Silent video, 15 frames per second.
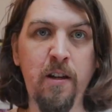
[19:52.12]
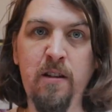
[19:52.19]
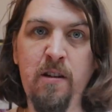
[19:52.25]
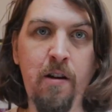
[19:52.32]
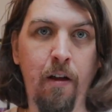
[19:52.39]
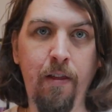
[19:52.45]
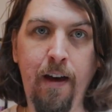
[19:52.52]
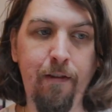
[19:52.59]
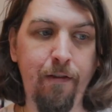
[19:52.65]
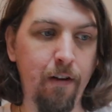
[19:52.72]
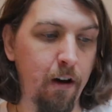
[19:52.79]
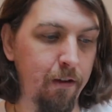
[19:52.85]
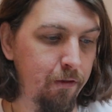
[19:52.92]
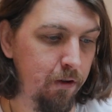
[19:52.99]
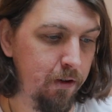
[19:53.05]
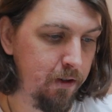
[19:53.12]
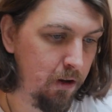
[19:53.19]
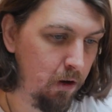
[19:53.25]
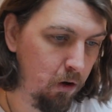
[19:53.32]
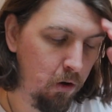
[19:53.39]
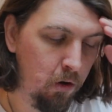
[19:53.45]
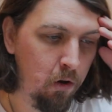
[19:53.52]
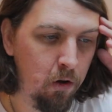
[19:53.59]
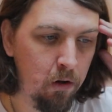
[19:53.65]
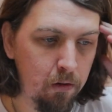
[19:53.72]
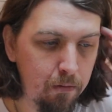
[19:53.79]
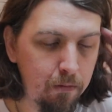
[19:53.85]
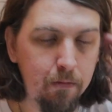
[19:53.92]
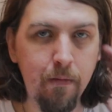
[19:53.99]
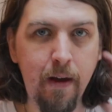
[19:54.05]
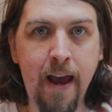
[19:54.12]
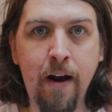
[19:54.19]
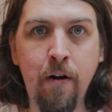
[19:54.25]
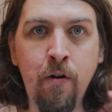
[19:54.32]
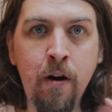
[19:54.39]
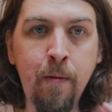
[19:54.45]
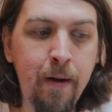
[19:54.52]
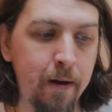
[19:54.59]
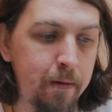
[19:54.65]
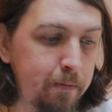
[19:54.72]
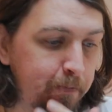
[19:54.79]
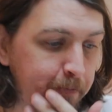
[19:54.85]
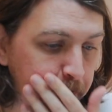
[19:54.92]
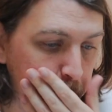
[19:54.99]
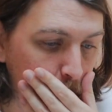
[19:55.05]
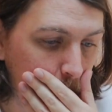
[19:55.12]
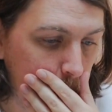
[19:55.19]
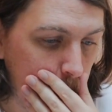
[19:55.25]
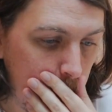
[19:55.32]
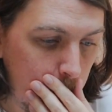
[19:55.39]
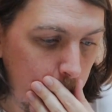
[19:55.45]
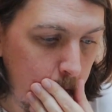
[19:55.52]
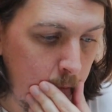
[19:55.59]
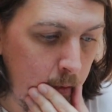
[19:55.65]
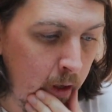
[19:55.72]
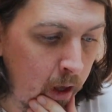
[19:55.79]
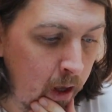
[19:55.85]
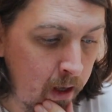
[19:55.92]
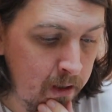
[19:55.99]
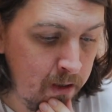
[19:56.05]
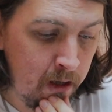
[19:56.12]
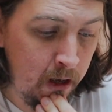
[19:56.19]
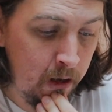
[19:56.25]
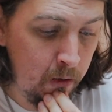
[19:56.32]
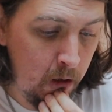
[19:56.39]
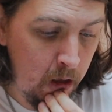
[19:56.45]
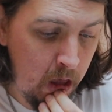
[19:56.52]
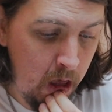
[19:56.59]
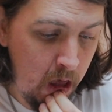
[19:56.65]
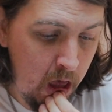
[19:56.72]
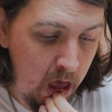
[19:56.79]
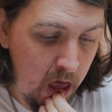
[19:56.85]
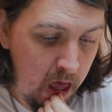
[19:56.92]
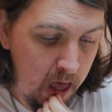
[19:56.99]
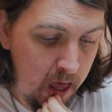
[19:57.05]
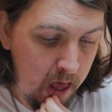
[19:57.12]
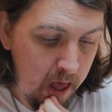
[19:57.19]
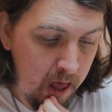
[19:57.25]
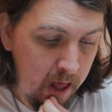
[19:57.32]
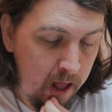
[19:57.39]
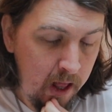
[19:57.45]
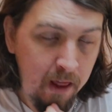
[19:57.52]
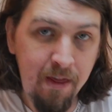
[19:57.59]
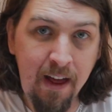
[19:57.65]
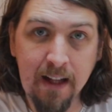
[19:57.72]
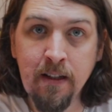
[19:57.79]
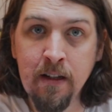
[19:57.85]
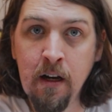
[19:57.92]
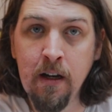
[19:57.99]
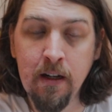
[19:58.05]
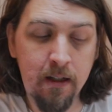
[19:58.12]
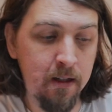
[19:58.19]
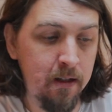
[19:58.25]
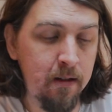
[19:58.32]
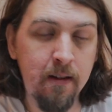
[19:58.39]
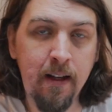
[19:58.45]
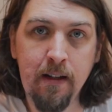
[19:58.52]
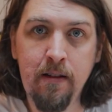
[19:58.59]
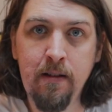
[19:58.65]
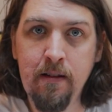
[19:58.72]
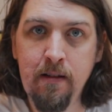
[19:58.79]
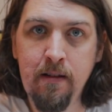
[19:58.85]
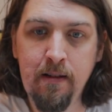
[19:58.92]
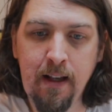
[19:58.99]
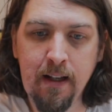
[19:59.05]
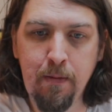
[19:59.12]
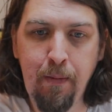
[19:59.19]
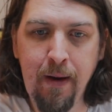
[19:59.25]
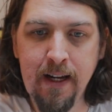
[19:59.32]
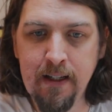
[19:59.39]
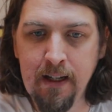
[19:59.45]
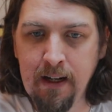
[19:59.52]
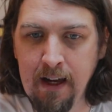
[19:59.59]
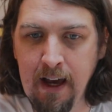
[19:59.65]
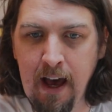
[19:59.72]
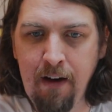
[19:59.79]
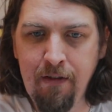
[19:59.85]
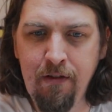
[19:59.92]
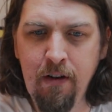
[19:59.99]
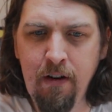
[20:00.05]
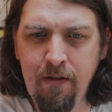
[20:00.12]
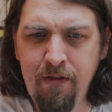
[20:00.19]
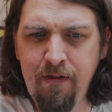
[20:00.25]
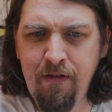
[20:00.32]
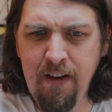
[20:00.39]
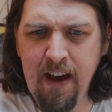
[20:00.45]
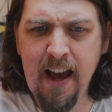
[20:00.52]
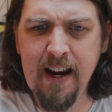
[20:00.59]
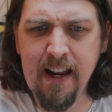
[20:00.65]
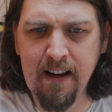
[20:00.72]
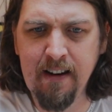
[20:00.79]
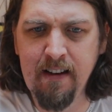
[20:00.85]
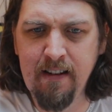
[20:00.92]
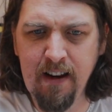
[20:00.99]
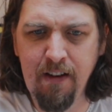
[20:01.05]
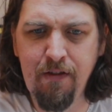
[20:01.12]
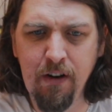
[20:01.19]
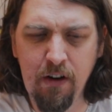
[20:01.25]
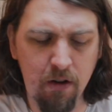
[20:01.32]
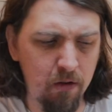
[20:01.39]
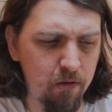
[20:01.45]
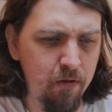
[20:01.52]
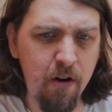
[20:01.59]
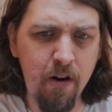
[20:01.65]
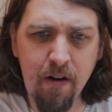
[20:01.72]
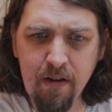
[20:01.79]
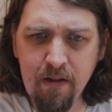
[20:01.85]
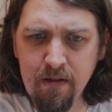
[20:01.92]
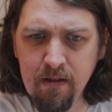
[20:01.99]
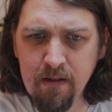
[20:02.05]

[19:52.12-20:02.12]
is not that far for us at all. Hour and a bit. So that's nice. That's basically, after a fairly difficult run,